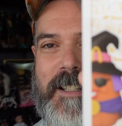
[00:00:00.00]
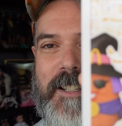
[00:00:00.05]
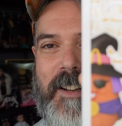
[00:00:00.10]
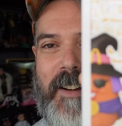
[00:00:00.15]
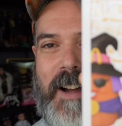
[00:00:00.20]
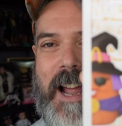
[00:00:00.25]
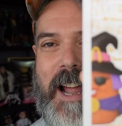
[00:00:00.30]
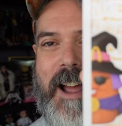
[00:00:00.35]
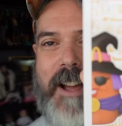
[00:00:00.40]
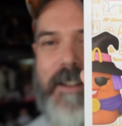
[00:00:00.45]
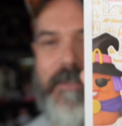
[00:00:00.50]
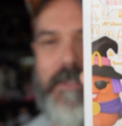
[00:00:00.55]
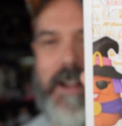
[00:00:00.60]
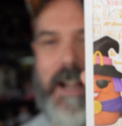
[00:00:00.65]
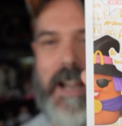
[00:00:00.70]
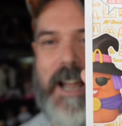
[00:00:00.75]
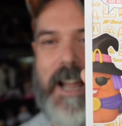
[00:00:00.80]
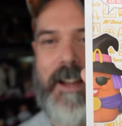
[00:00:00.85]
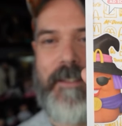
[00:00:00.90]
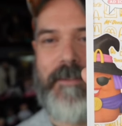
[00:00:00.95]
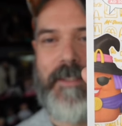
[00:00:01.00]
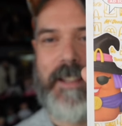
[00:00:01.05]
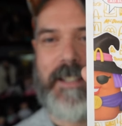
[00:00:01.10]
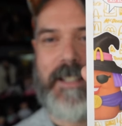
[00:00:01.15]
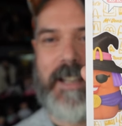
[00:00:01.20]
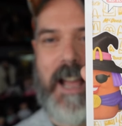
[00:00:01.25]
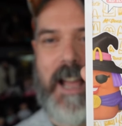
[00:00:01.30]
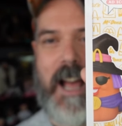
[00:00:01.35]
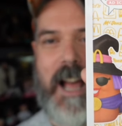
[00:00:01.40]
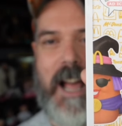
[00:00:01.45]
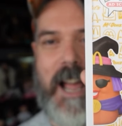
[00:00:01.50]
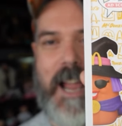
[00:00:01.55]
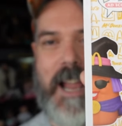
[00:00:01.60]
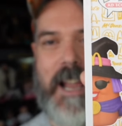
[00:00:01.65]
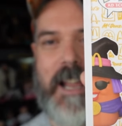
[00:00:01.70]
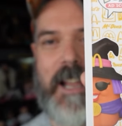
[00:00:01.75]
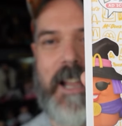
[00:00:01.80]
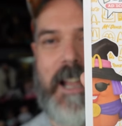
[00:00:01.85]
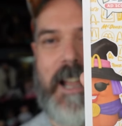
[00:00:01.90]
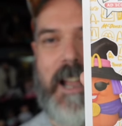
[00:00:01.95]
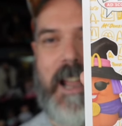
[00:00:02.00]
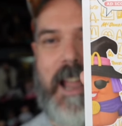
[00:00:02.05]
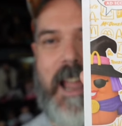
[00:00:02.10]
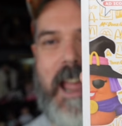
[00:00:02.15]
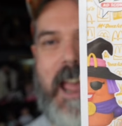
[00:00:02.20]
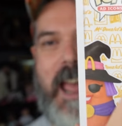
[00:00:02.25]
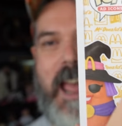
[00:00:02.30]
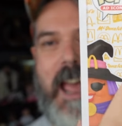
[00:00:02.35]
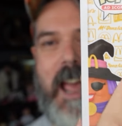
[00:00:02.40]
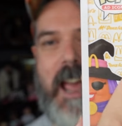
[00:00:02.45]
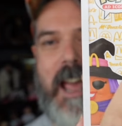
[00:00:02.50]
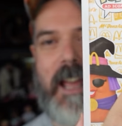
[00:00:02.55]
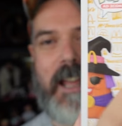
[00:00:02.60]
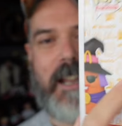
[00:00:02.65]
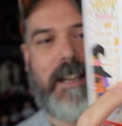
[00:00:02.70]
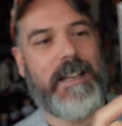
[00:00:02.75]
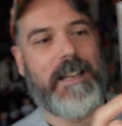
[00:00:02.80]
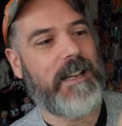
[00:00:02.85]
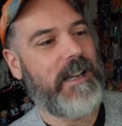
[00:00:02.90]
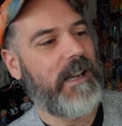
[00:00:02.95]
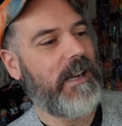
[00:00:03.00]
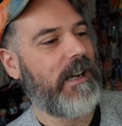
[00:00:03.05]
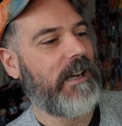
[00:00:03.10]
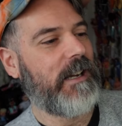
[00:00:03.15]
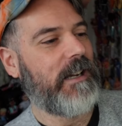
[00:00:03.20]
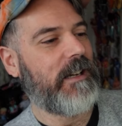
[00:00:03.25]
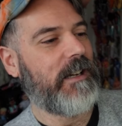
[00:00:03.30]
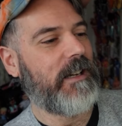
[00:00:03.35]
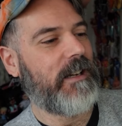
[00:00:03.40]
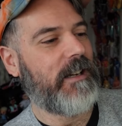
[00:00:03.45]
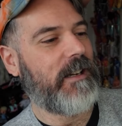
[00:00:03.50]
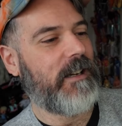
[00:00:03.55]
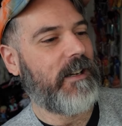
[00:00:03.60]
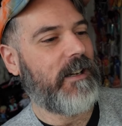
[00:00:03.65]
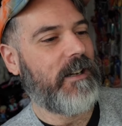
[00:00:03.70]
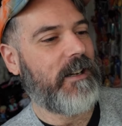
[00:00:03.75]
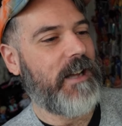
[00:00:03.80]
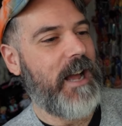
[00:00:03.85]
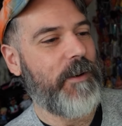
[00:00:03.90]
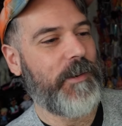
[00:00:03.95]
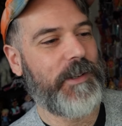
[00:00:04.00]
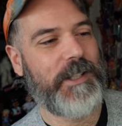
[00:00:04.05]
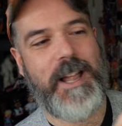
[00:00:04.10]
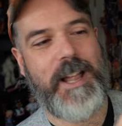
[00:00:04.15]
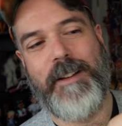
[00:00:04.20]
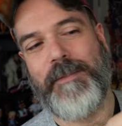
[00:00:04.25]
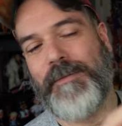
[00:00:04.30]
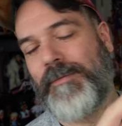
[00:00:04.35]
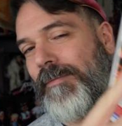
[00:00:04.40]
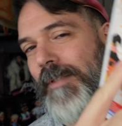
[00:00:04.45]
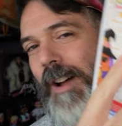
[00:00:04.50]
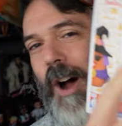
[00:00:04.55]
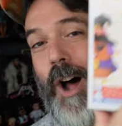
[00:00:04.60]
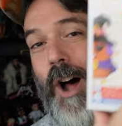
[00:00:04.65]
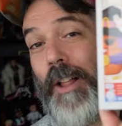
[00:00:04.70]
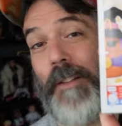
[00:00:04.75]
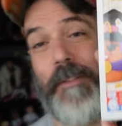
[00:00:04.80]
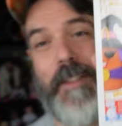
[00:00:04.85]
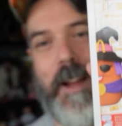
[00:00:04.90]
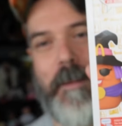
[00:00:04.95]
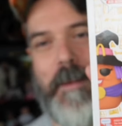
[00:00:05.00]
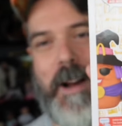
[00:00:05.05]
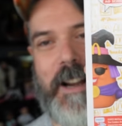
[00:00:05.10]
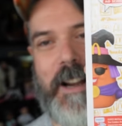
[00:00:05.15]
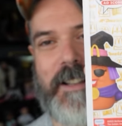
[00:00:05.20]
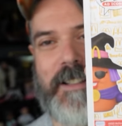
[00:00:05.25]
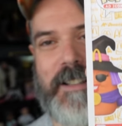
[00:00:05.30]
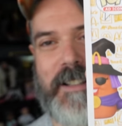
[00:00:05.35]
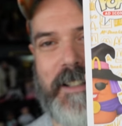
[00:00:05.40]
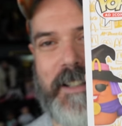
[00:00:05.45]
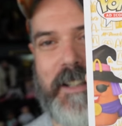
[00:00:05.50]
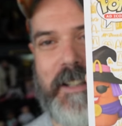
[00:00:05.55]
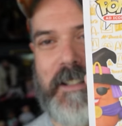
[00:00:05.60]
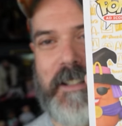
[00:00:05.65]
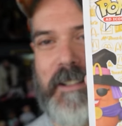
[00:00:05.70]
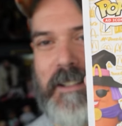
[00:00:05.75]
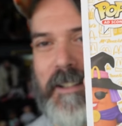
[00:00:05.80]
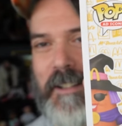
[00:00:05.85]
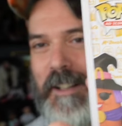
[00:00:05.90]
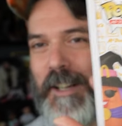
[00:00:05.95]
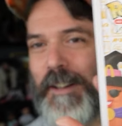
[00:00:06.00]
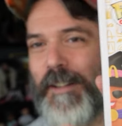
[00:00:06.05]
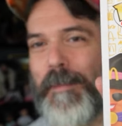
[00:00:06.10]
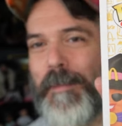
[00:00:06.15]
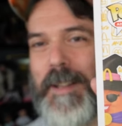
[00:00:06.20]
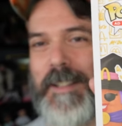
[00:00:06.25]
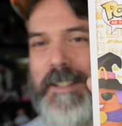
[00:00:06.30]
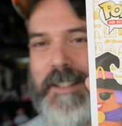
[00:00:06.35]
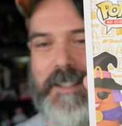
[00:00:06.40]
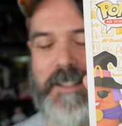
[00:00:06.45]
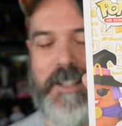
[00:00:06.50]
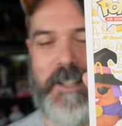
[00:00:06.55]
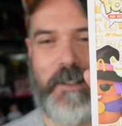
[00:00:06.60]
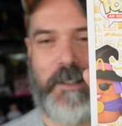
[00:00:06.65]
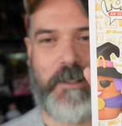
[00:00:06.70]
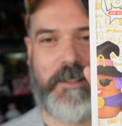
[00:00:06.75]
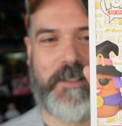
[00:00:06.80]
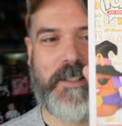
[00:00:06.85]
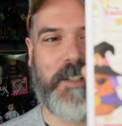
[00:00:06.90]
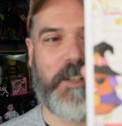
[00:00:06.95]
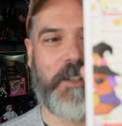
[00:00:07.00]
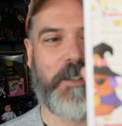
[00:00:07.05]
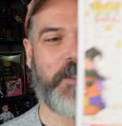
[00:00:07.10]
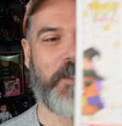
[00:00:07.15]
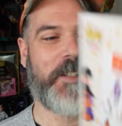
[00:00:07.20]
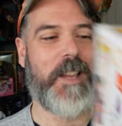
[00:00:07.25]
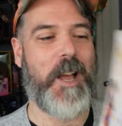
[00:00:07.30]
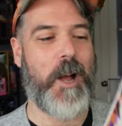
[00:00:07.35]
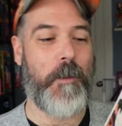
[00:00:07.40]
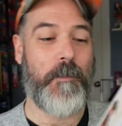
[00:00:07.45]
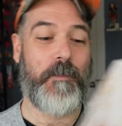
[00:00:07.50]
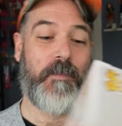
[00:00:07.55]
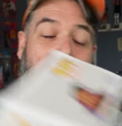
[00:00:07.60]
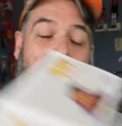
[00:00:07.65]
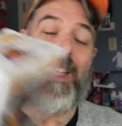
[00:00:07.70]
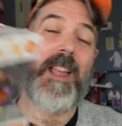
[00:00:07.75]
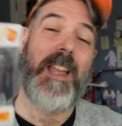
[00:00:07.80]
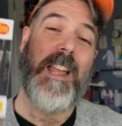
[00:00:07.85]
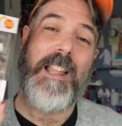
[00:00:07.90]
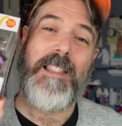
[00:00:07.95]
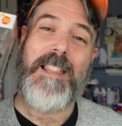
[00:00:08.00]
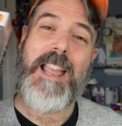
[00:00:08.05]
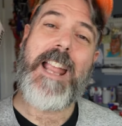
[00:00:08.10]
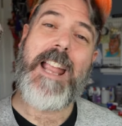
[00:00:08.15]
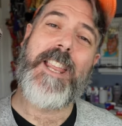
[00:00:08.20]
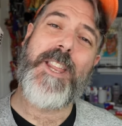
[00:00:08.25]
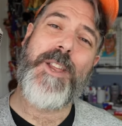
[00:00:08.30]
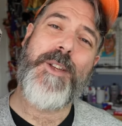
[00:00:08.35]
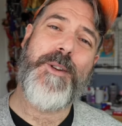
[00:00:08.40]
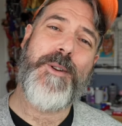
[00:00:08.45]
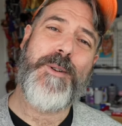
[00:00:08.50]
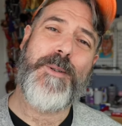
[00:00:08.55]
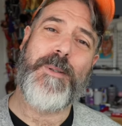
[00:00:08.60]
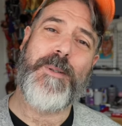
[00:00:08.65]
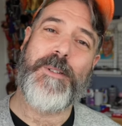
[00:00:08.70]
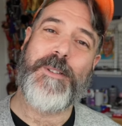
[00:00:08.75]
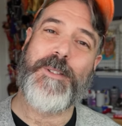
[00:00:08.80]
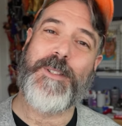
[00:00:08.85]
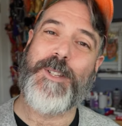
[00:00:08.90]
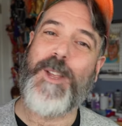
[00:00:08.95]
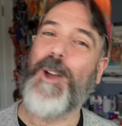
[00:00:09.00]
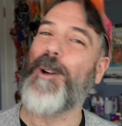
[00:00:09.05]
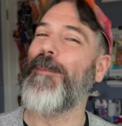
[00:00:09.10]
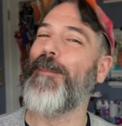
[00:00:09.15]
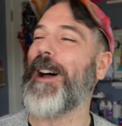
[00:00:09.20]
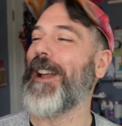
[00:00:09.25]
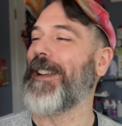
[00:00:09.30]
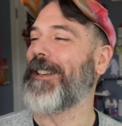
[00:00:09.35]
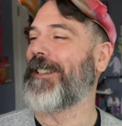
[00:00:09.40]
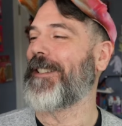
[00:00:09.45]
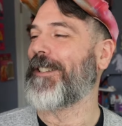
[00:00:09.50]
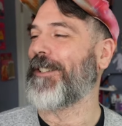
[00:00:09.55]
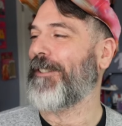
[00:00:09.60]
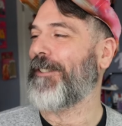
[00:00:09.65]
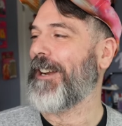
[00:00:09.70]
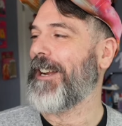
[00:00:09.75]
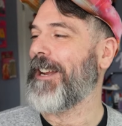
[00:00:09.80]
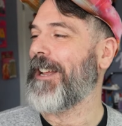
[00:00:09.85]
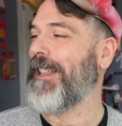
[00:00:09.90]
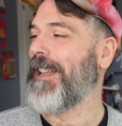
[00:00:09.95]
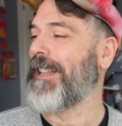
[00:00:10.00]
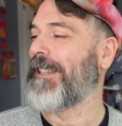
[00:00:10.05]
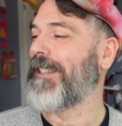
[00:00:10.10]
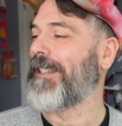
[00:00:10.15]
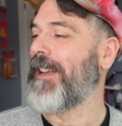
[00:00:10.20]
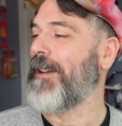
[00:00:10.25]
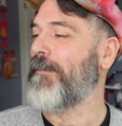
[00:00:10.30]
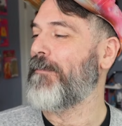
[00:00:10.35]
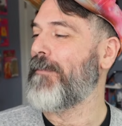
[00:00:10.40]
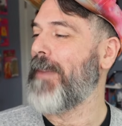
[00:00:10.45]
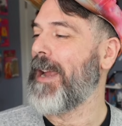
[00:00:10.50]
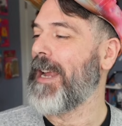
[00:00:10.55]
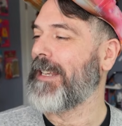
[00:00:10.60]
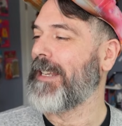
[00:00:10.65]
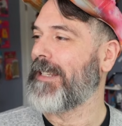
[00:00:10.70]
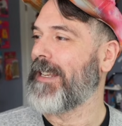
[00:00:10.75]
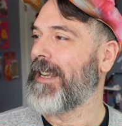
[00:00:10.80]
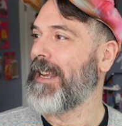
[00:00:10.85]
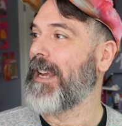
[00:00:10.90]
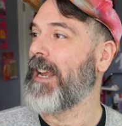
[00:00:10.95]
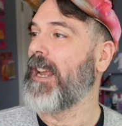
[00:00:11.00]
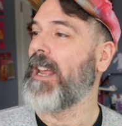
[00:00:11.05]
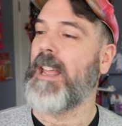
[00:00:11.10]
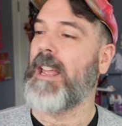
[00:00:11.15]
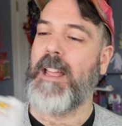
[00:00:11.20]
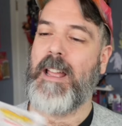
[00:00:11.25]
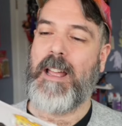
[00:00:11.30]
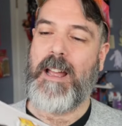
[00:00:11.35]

So I have, I have this guy, and uh, I would love all of them, honestly. And the Grimace is cute too. So thank you so much, Serena. That's amazing.